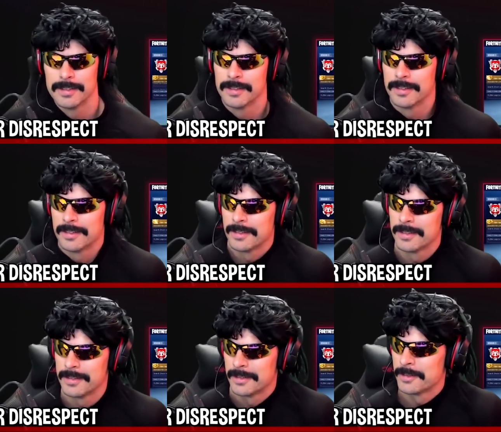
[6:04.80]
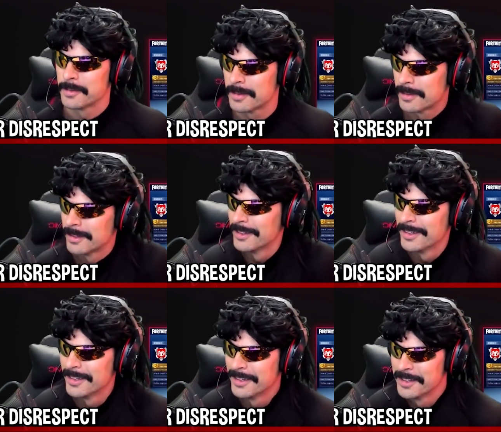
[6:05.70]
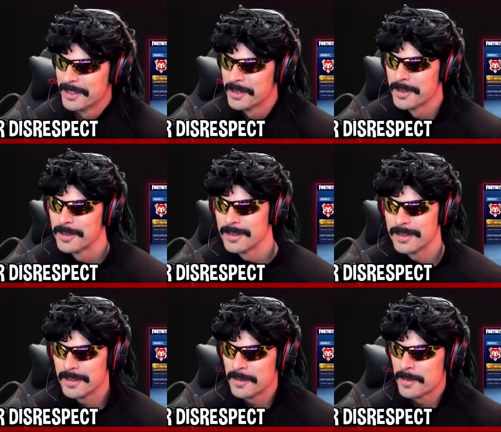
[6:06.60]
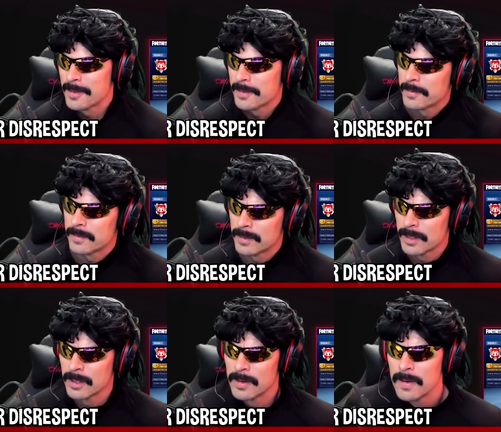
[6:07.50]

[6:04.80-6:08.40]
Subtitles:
No one is speaking in this clip.